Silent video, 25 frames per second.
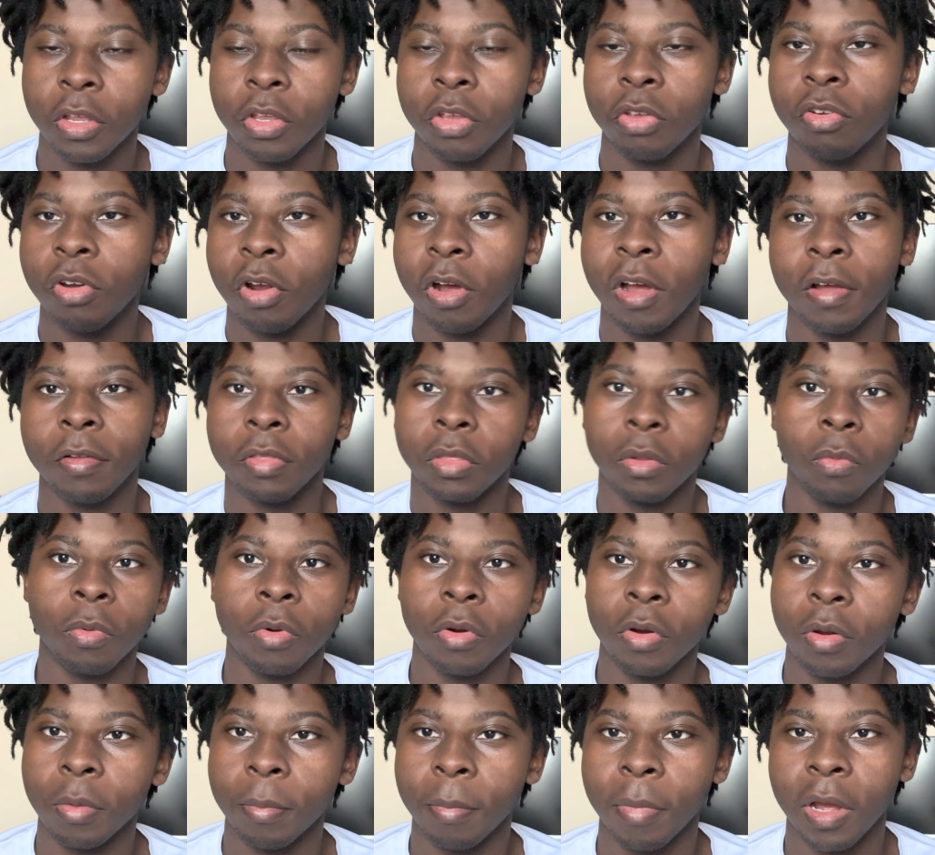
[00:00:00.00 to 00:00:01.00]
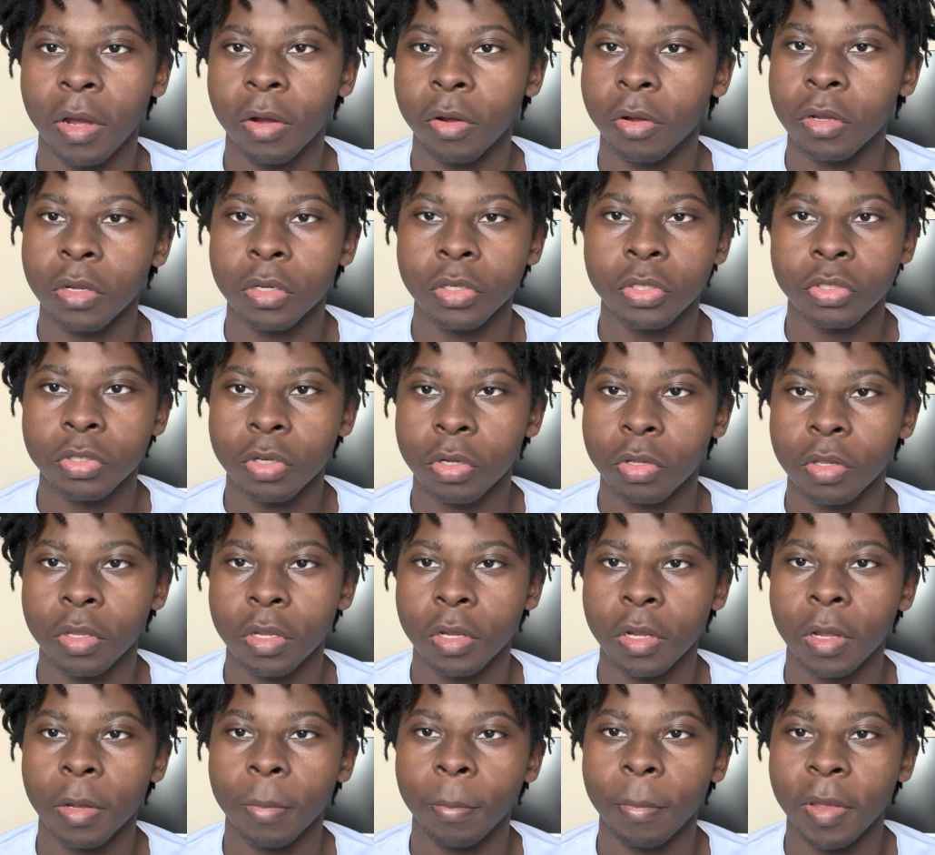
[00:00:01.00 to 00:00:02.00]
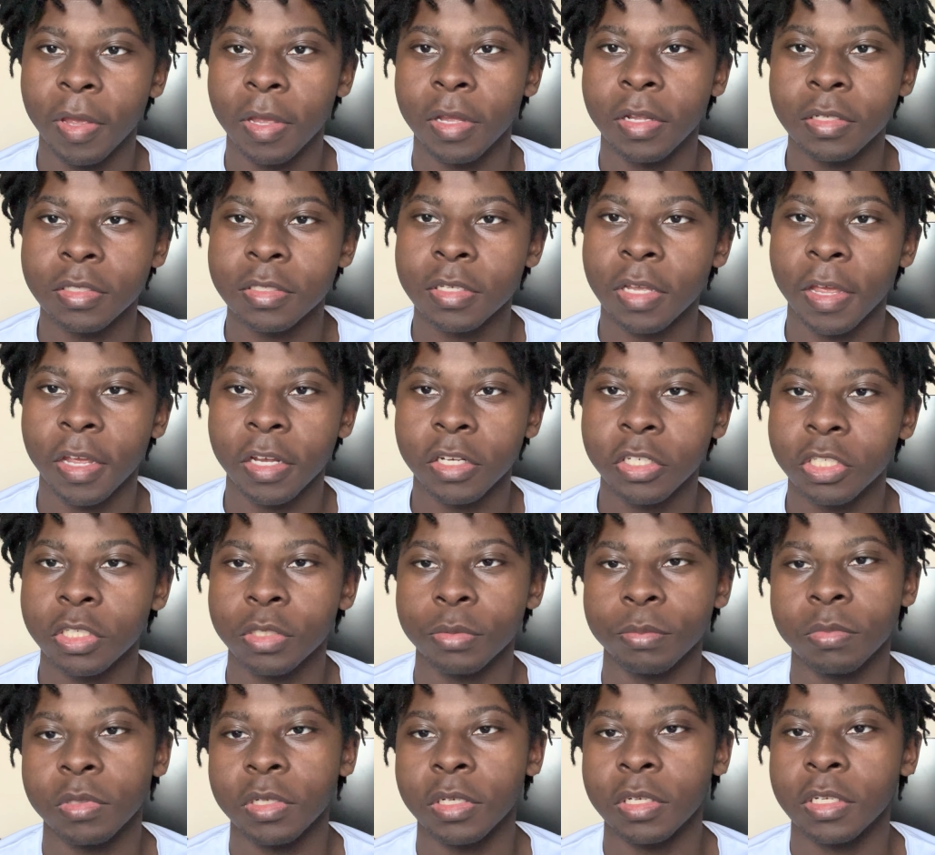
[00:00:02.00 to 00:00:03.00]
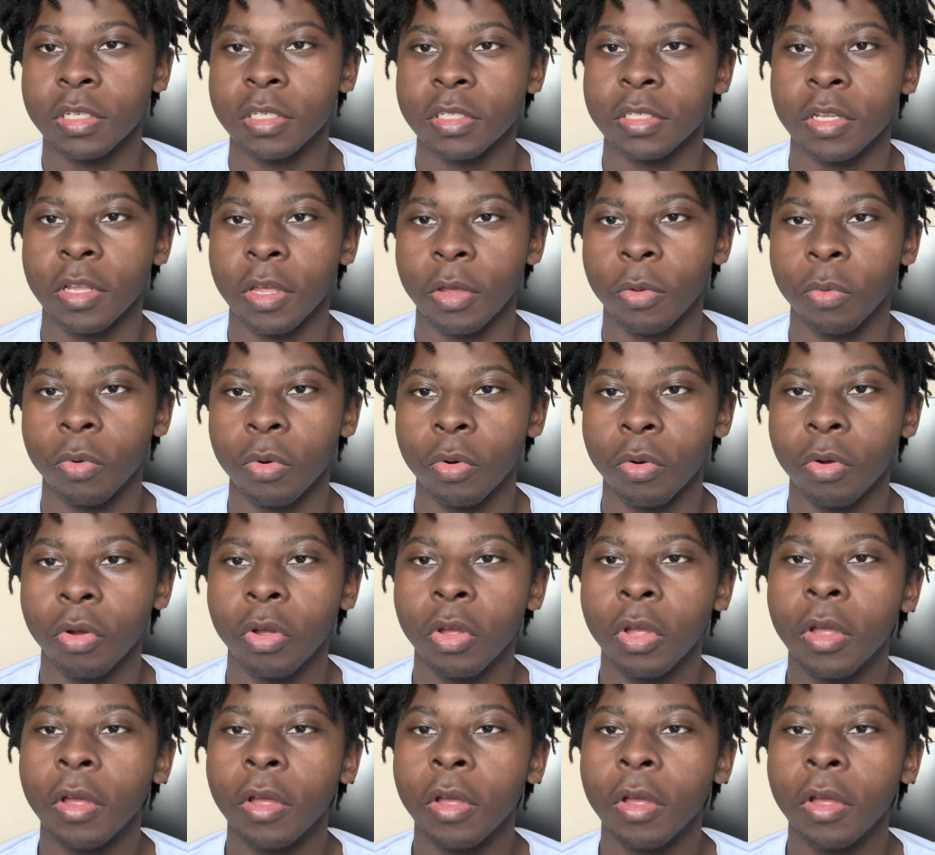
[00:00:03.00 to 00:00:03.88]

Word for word: you don't have to worry about controlling a man's action because they will